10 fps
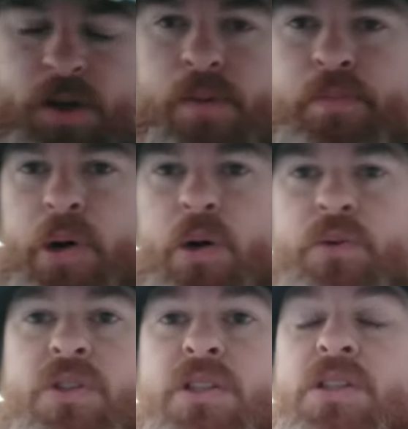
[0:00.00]

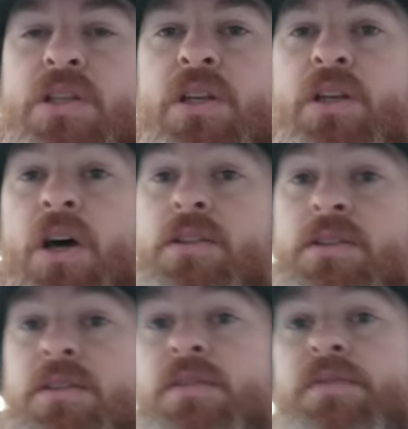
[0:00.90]
Bolts,
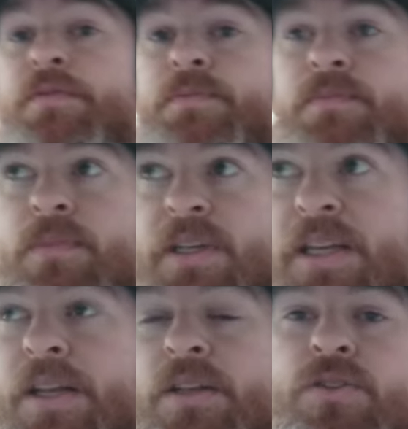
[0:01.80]
nuts, heat
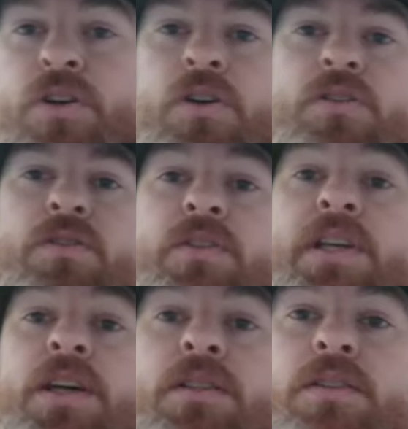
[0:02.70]
inserts,
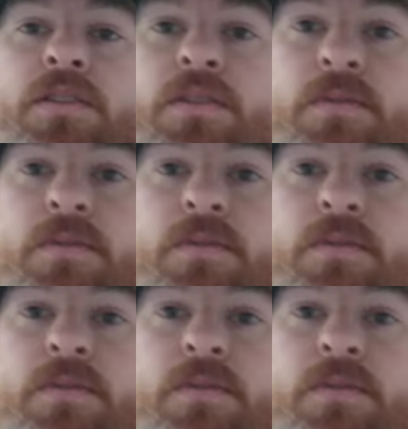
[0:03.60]
T-nuts,